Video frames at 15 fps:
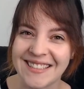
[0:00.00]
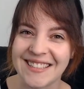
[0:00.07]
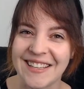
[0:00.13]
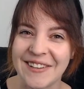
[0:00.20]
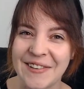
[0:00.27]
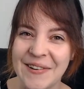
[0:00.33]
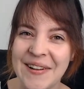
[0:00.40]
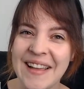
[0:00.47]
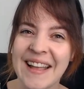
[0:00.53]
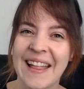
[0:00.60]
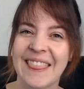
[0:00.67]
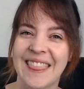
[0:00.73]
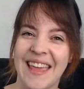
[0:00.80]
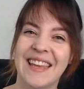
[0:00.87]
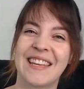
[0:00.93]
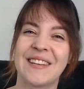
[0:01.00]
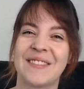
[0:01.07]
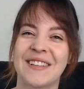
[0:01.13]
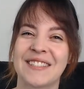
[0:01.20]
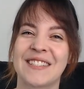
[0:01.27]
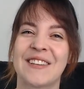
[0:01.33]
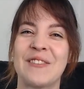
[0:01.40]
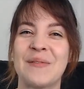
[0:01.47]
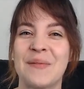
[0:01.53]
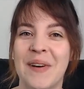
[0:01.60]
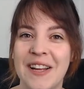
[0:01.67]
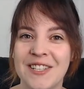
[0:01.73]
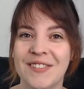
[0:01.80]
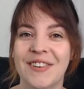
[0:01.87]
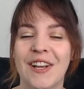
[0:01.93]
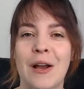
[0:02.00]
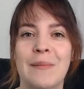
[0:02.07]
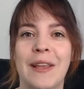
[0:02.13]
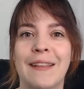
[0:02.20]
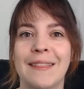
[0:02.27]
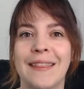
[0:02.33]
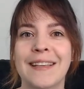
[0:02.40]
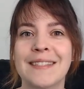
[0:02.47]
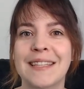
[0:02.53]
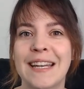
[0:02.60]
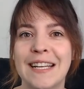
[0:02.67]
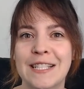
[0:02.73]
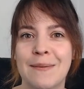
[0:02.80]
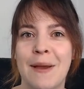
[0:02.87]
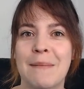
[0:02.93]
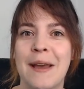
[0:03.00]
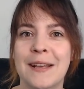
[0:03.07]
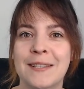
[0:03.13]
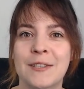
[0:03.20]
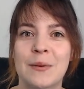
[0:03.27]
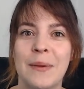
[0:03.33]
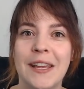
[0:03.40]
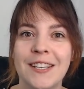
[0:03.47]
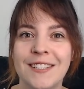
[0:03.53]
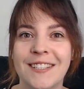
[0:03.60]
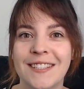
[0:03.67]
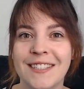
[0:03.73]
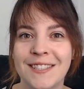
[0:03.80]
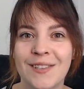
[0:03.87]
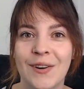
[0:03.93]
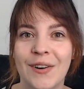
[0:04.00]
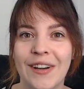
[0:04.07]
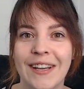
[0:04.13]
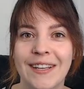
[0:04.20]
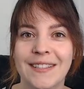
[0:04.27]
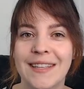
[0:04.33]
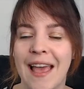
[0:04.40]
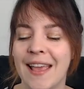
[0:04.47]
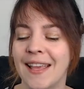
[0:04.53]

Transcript: So thank you all so much for coming and listening to my masturbation stories.